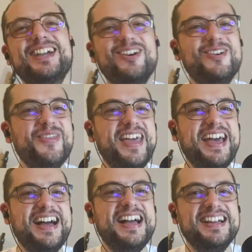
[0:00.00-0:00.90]
go
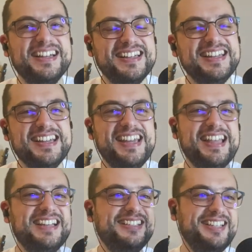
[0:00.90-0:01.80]
there and
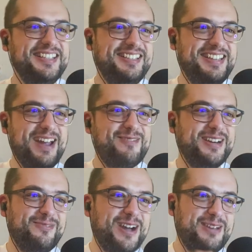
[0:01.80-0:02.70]
I see
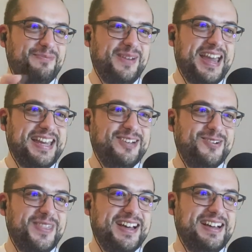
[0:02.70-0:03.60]
Derek like playing
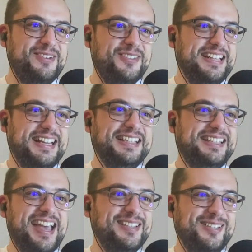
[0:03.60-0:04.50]
on a
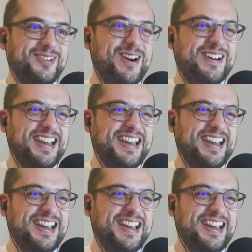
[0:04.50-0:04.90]
Nintendo.